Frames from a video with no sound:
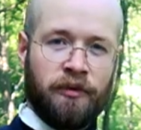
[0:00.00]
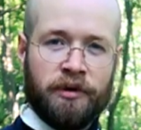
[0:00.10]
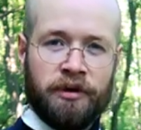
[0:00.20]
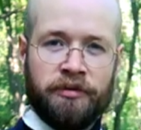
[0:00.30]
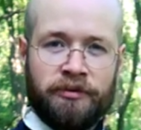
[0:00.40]
the
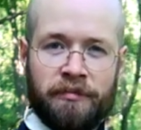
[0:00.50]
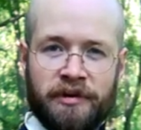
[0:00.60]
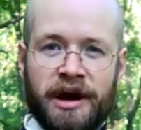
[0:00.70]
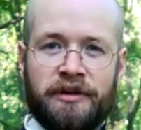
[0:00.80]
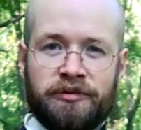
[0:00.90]
road, so
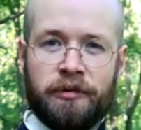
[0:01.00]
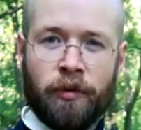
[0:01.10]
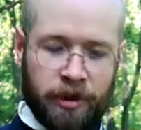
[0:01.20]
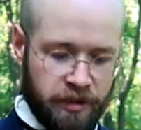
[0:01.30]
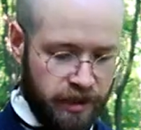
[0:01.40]
I'm not too
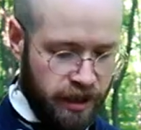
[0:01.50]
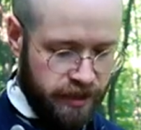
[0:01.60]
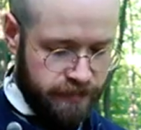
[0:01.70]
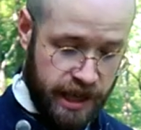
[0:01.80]
worried about it.